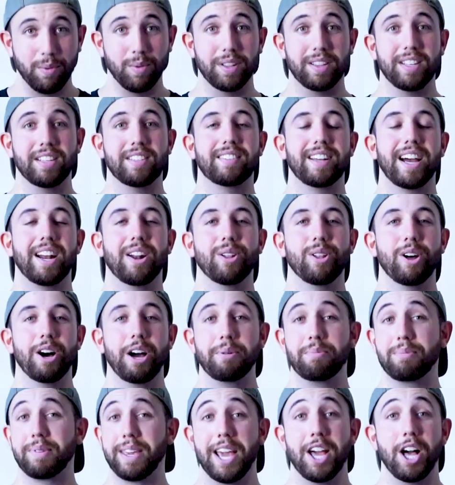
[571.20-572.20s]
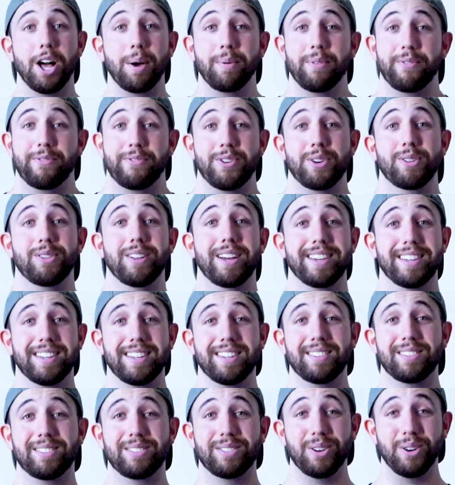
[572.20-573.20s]
with this title on, can't help but feel like
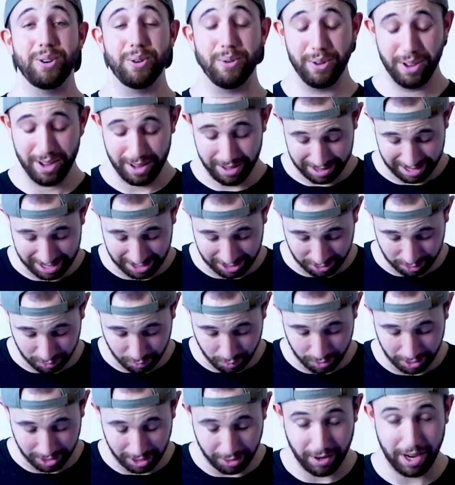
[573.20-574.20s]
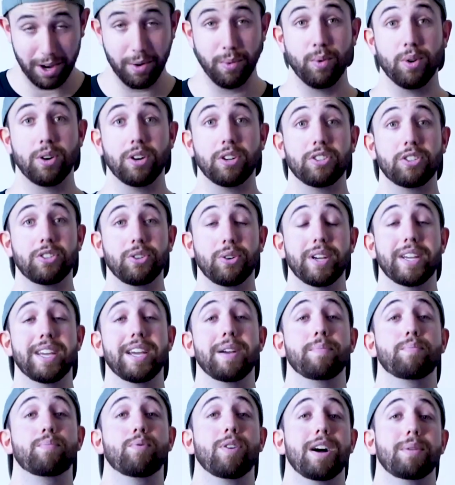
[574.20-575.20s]
it. So this is really great work. So
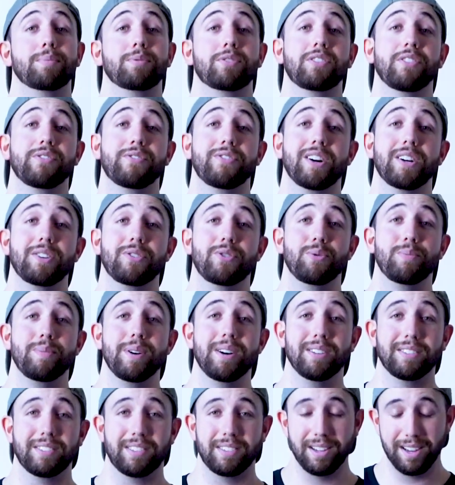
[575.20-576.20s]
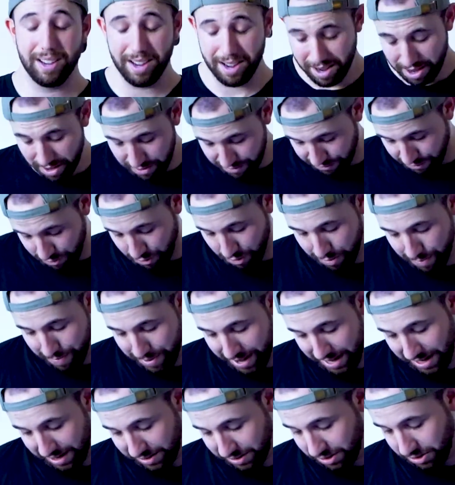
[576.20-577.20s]
again, props to Fandu Belts for
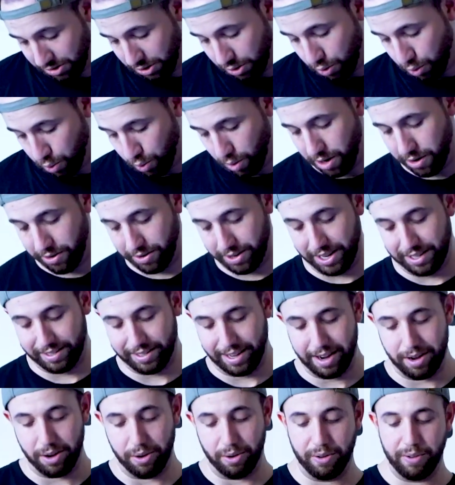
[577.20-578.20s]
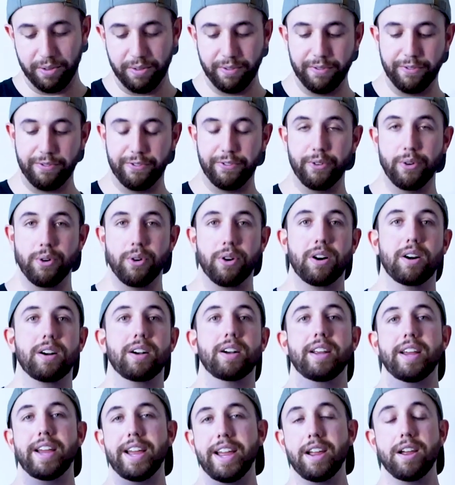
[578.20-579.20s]
making such a quality title
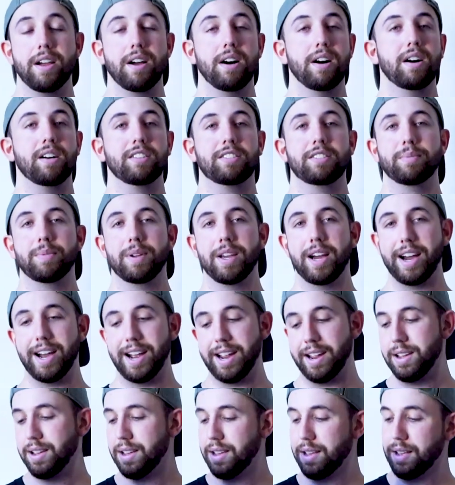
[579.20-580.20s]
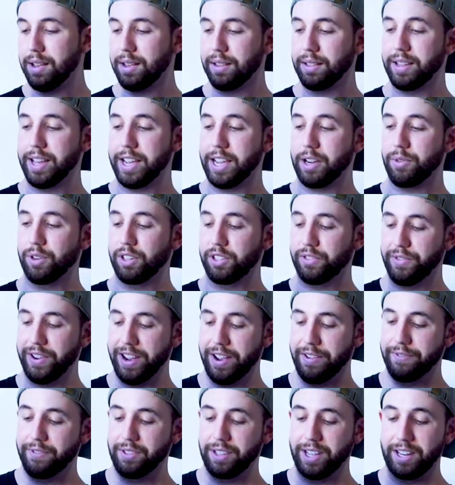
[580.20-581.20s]
for an awesome guy like Chris
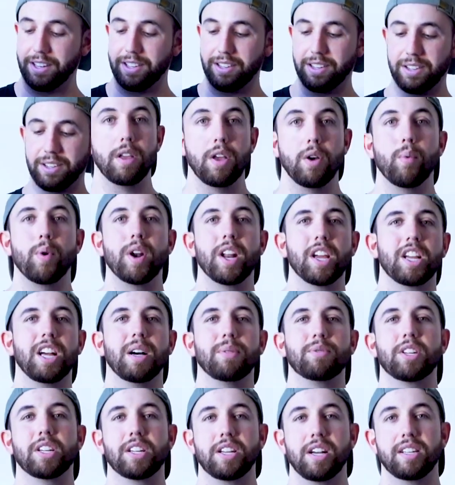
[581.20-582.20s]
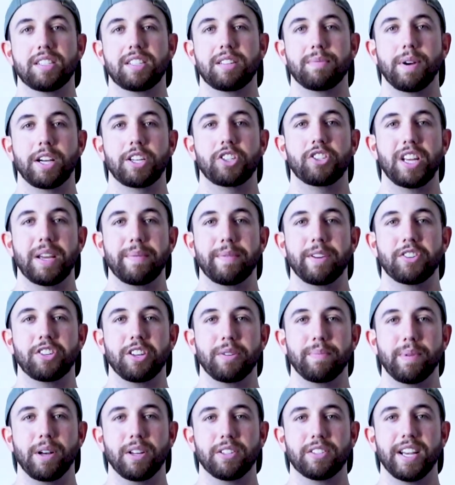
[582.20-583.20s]
Van Vliet. When it comes to customized
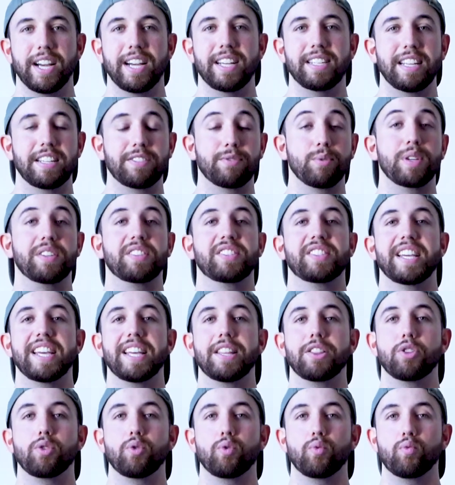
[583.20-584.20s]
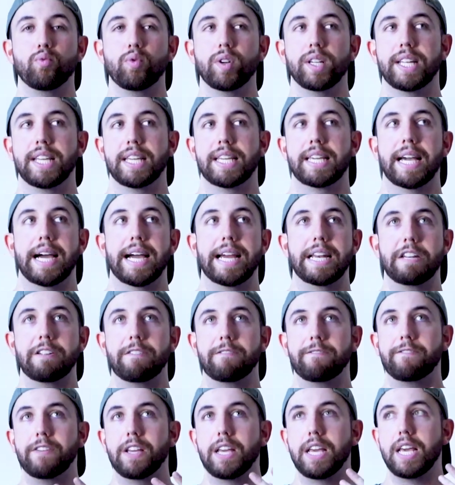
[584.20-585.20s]
championship belts, guys, as we've seen, they're really kind
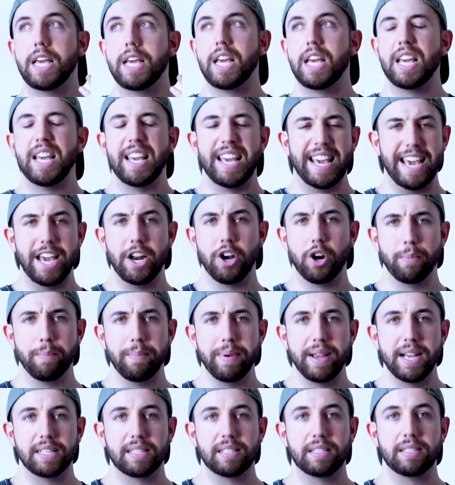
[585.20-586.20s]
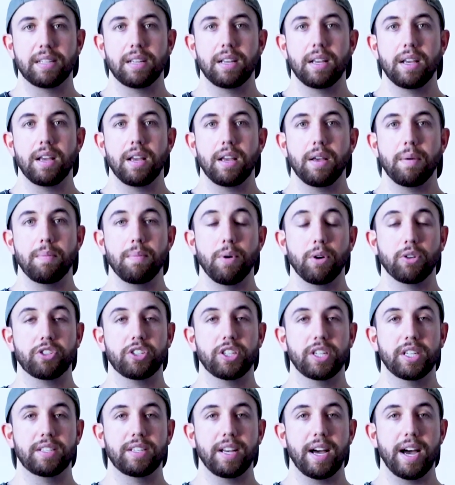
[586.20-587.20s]
of hit or miss most
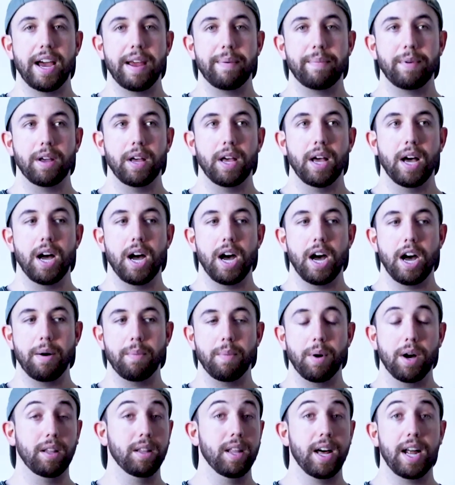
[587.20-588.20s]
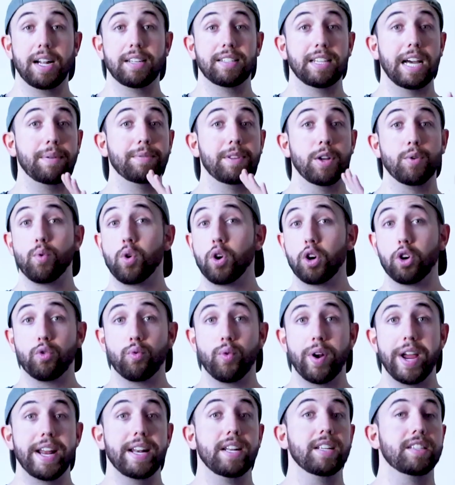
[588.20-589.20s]
of the time. A lot of times they work
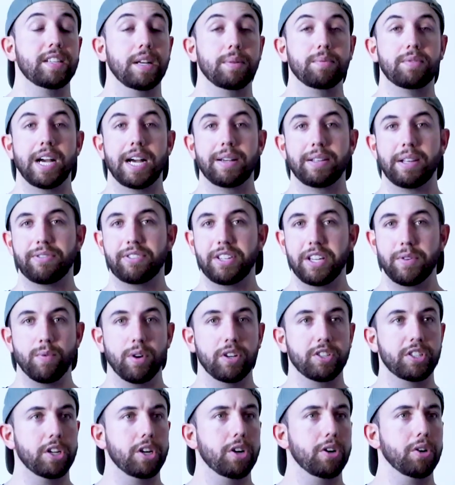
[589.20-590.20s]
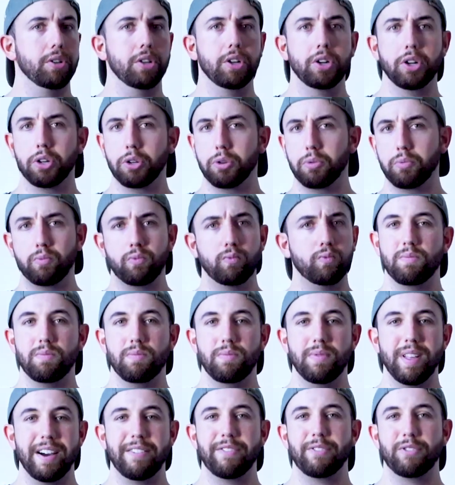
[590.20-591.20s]
great. Sometimes I've seen ones that are a little
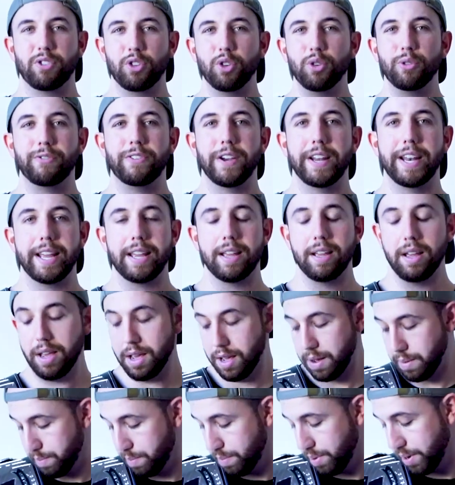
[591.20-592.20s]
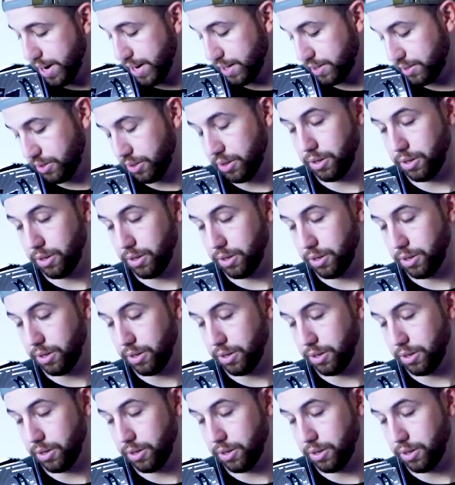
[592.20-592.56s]
not too fitting, but